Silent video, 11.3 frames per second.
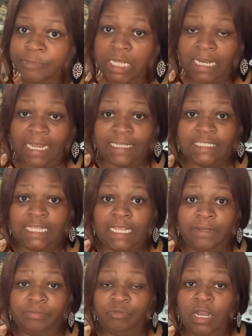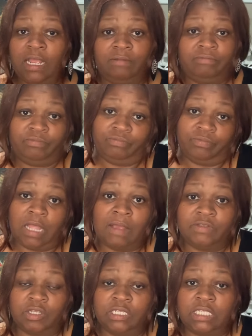like I said, when I was
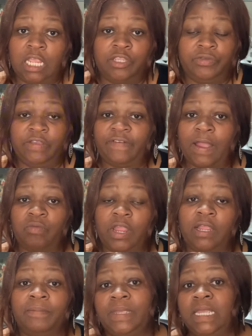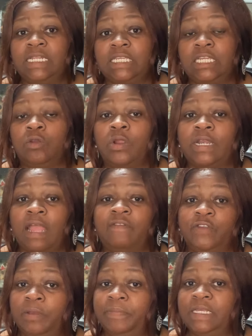going to tell you if I recommend it or not for
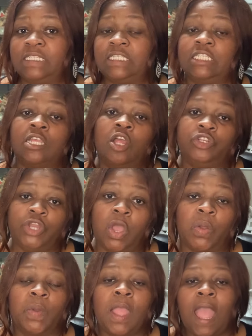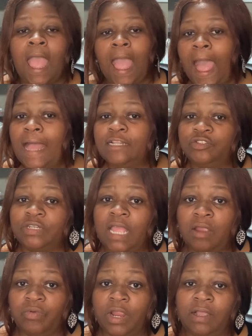your business. No, I do
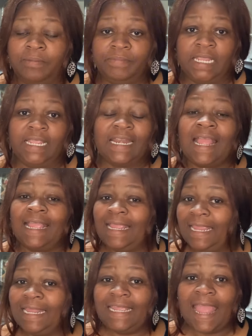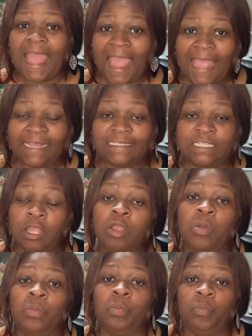not recommend any hacks
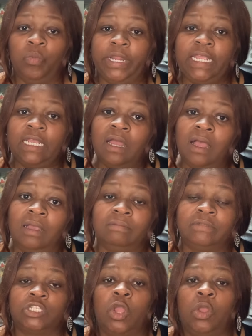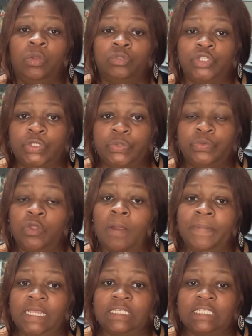when it comes to your
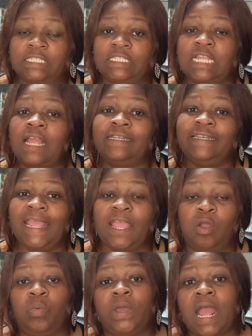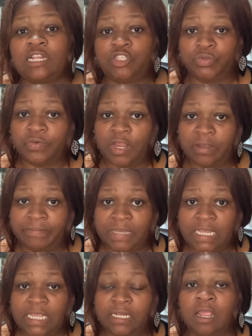business. Now, what I do
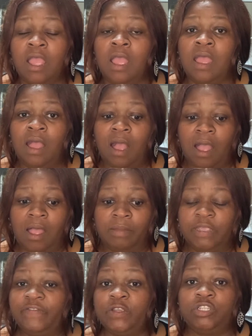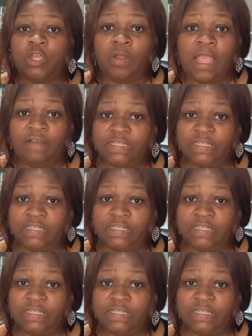recommend, if you don't have a